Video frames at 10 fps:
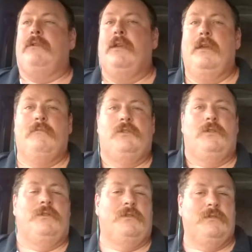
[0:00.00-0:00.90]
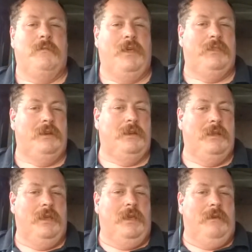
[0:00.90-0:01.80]
I'm sure there's a method,
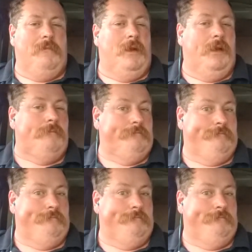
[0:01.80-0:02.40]
but